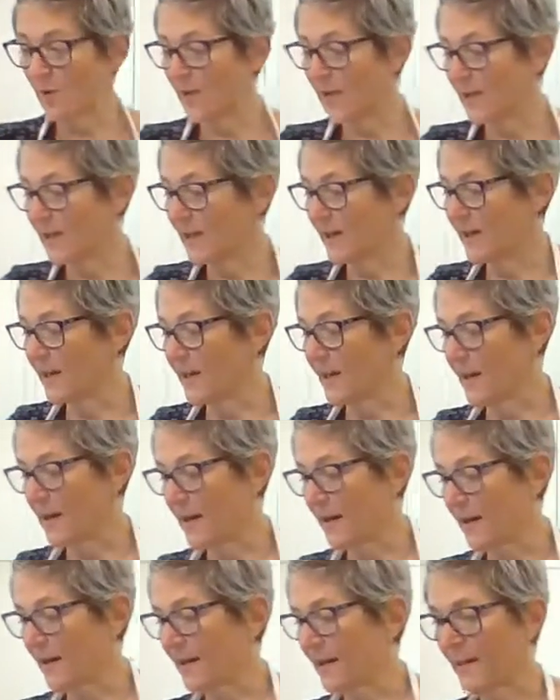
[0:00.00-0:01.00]
we're gonna,
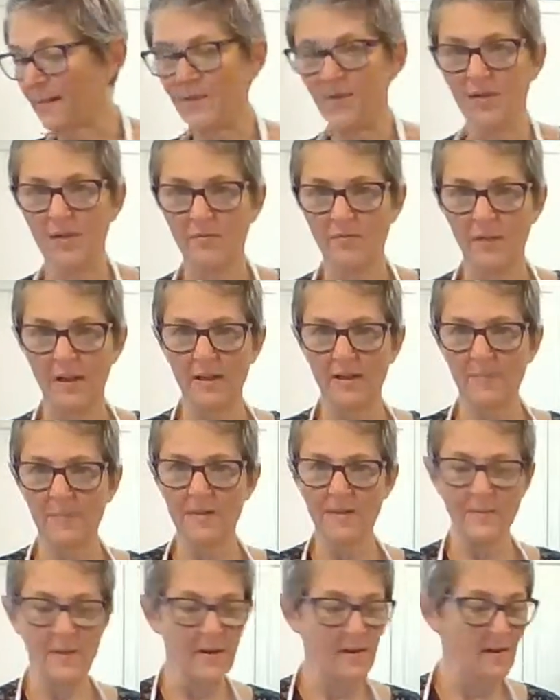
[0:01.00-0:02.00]
that was just a random
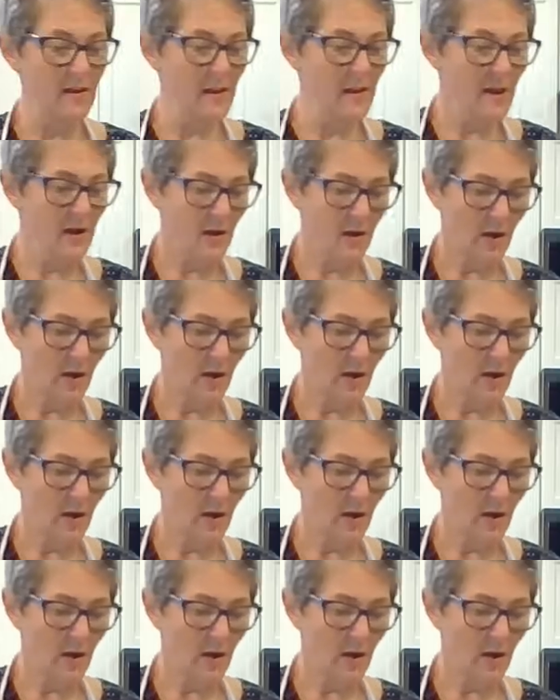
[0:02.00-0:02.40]
smell.